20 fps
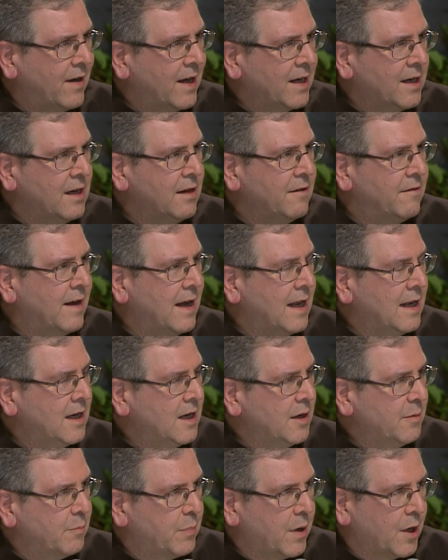but
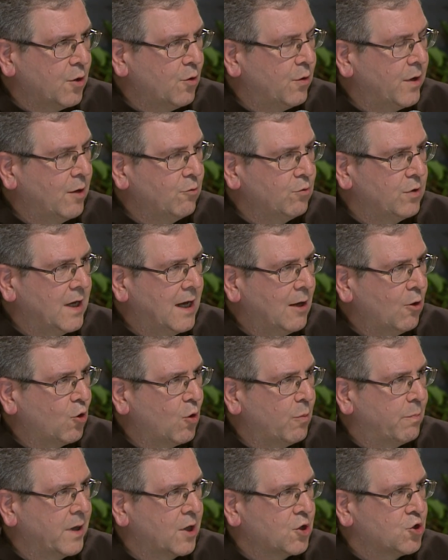in fact it
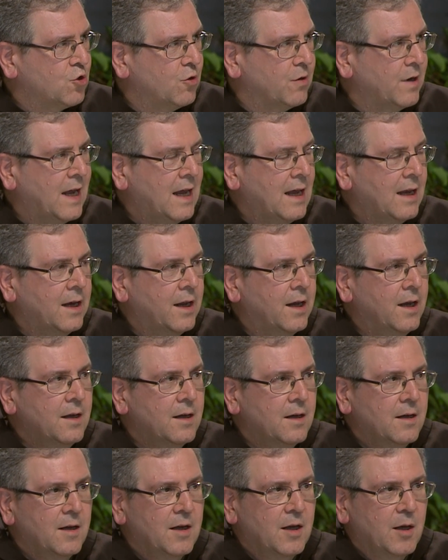is without
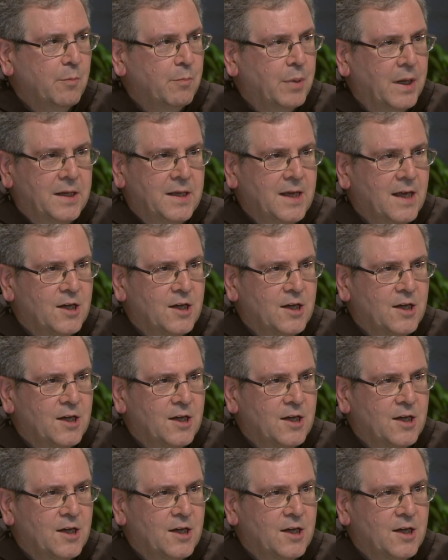dialogue,